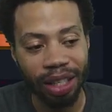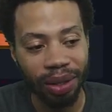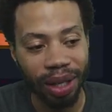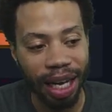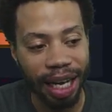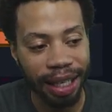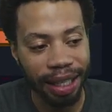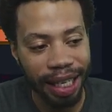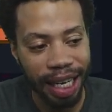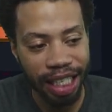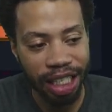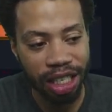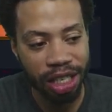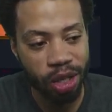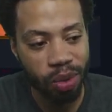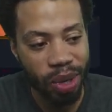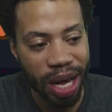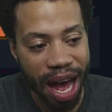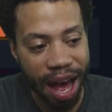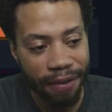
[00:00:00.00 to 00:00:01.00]
unless
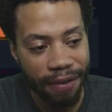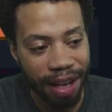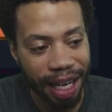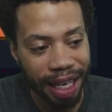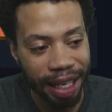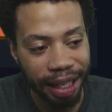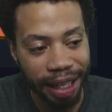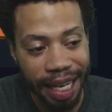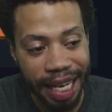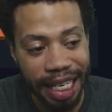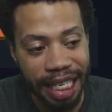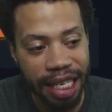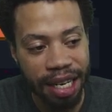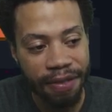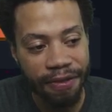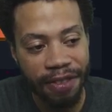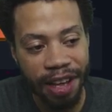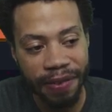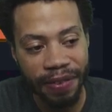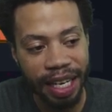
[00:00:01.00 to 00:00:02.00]
you have at least
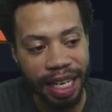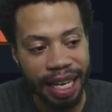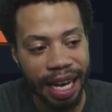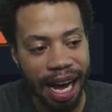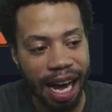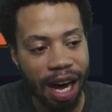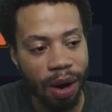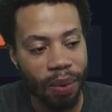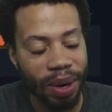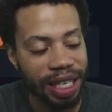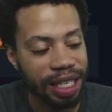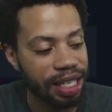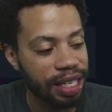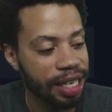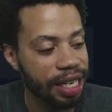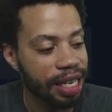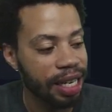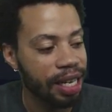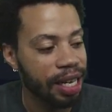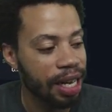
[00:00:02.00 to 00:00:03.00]
50
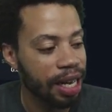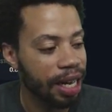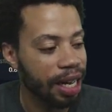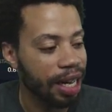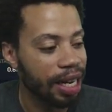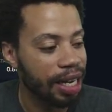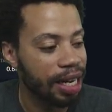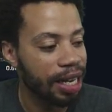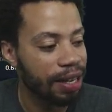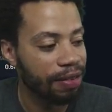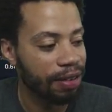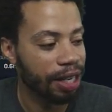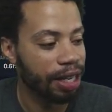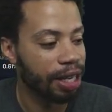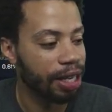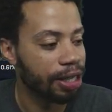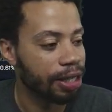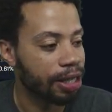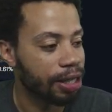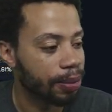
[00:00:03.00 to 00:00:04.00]
iOS-T in
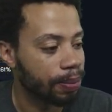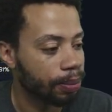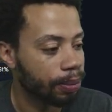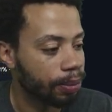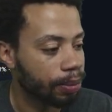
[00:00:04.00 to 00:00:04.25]
dividends.